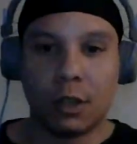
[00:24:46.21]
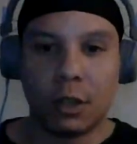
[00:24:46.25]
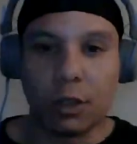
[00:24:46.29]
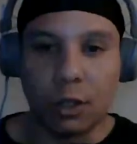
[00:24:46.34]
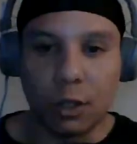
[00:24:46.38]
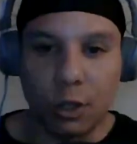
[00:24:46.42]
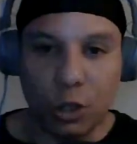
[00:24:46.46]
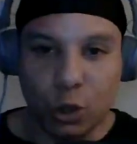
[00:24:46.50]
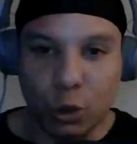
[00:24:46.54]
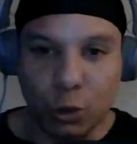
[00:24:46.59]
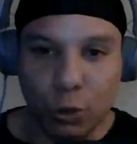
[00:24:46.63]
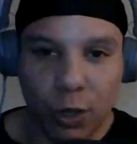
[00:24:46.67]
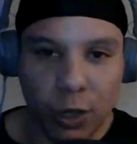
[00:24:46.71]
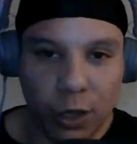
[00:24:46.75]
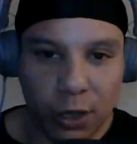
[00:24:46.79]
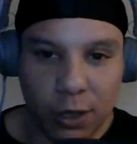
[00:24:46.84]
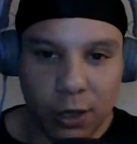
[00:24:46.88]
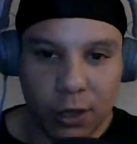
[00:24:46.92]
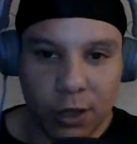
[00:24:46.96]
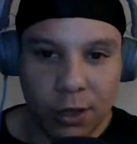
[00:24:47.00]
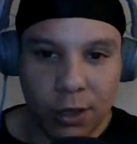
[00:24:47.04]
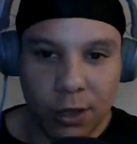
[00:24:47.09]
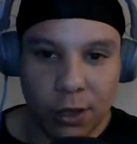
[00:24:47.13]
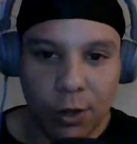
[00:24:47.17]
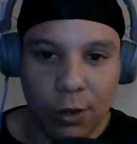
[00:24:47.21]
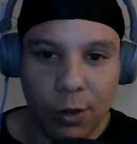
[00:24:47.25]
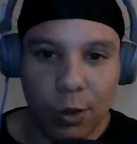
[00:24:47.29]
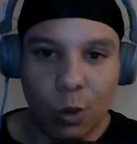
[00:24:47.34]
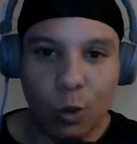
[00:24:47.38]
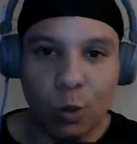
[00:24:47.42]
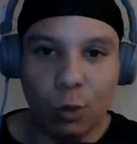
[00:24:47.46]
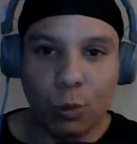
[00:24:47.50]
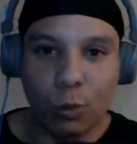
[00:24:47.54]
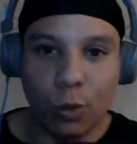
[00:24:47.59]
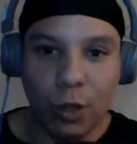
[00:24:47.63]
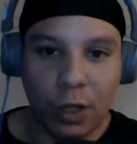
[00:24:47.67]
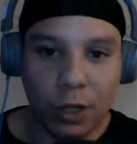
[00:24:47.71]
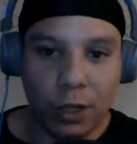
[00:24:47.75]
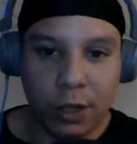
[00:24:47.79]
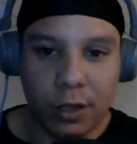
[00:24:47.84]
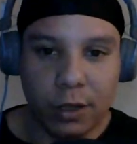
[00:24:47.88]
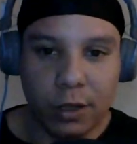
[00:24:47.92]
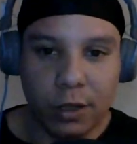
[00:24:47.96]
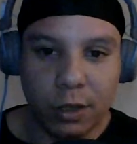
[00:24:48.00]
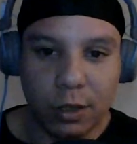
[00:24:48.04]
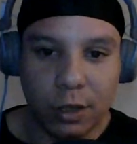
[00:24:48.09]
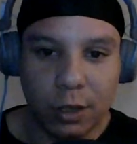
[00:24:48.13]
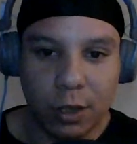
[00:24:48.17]
the trillest,
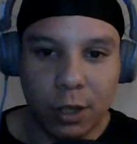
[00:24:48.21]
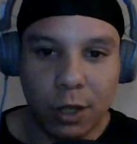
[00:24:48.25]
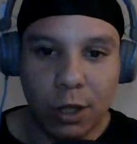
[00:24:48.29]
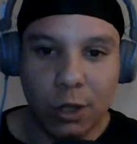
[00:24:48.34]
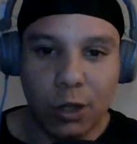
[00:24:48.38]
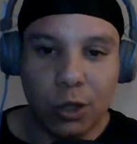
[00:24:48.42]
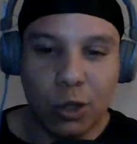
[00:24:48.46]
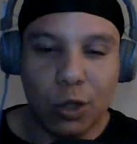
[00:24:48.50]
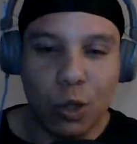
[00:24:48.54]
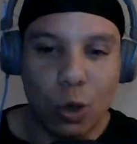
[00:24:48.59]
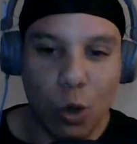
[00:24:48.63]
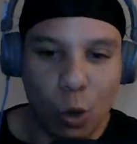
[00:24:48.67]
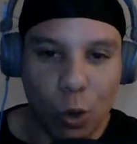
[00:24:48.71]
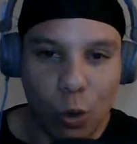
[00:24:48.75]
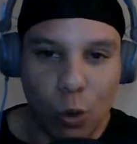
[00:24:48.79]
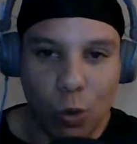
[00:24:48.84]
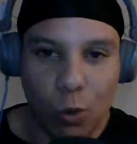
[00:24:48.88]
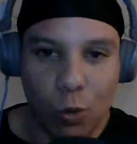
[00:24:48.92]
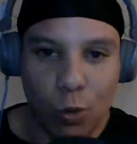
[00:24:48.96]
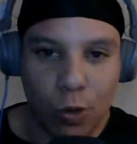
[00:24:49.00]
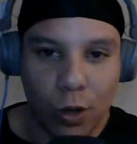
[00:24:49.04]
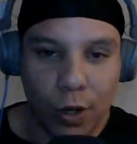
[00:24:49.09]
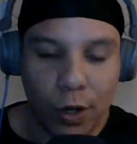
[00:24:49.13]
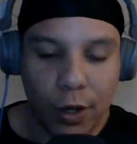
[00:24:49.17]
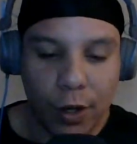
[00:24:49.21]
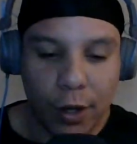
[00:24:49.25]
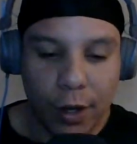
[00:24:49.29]
realest school